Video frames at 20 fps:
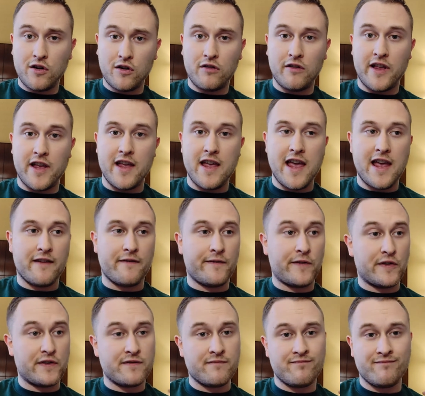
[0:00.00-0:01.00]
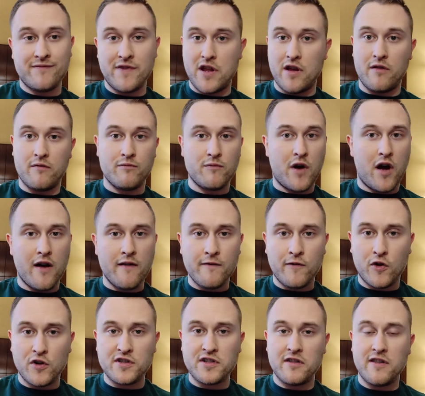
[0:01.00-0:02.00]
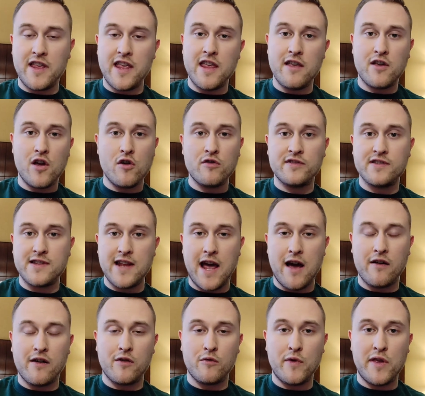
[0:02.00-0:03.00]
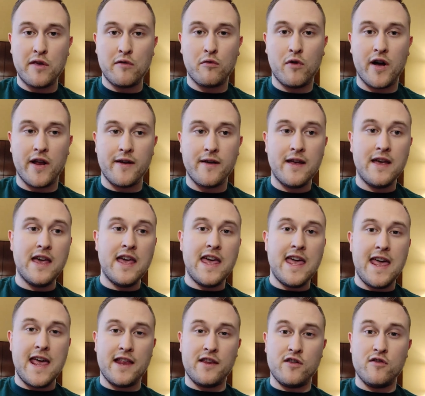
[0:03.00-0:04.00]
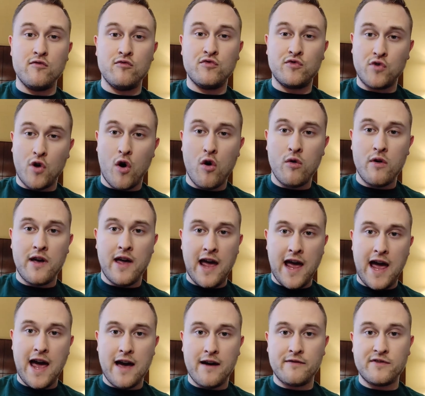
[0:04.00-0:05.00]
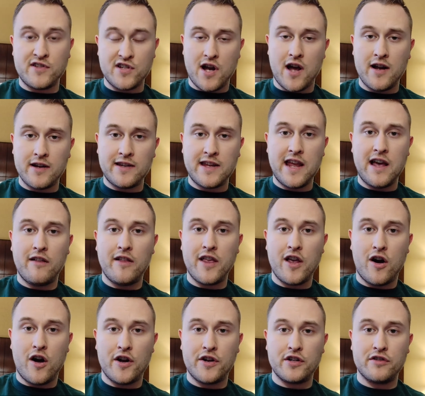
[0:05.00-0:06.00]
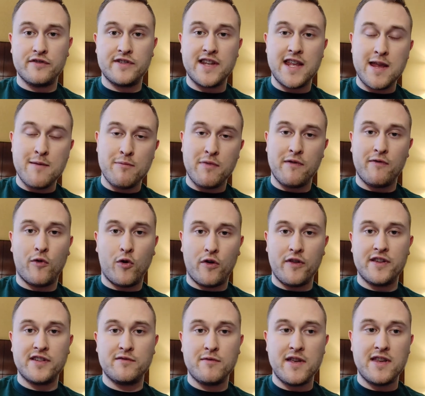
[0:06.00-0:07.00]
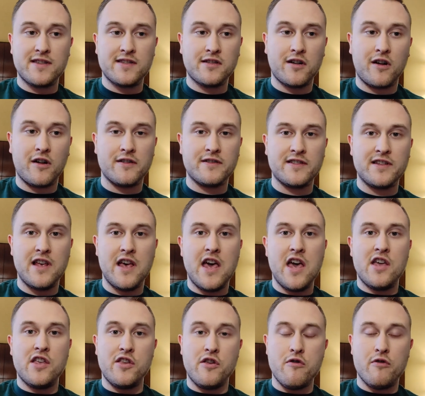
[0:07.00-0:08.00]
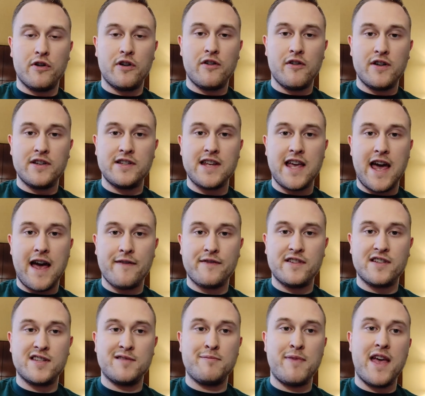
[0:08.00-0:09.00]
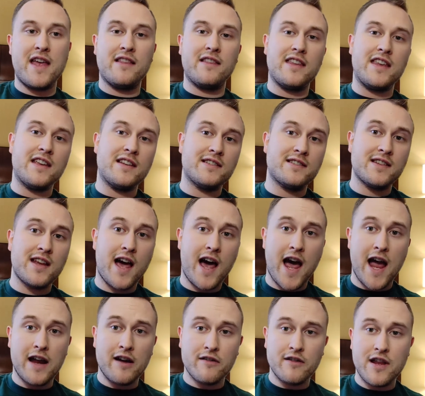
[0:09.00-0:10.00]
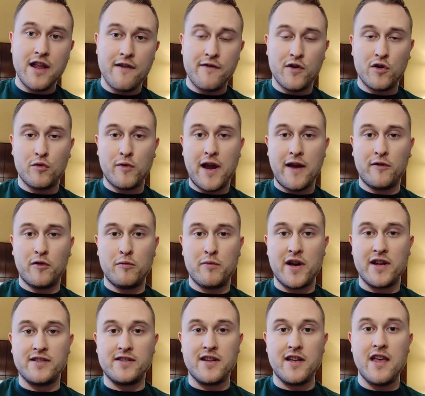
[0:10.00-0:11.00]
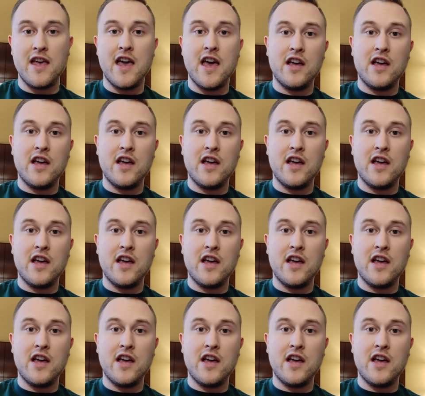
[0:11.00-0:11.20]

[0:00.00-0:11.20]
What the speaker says: Gurley and unfortunately he goes down in week 1, and you don't have John Kelly on your team before this week starts, you're going to have to spend the entirety of your waiver budget